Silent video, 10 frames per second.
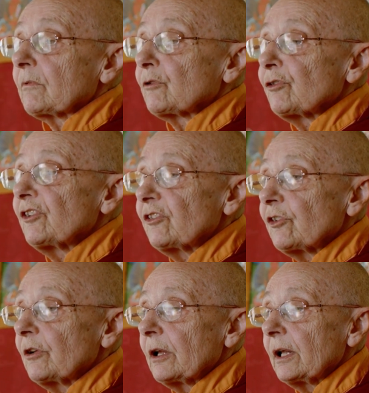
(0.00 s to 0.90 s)

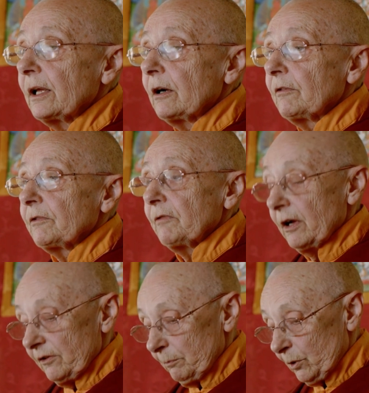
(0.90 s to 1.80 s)
traditionally of
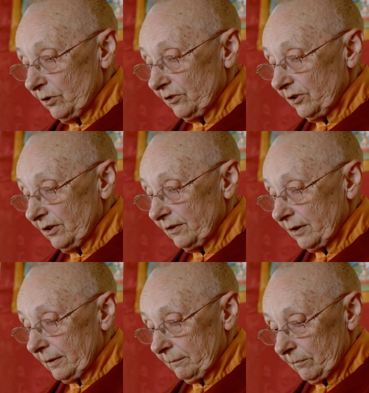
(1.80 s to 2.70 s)
arousing
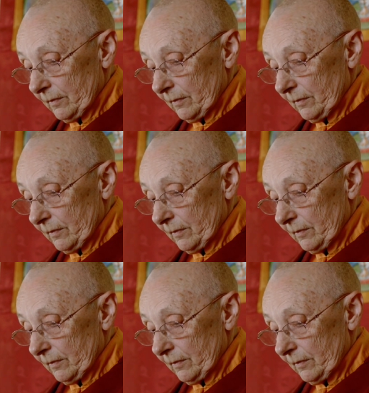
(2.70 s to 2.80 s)
bodhicitta.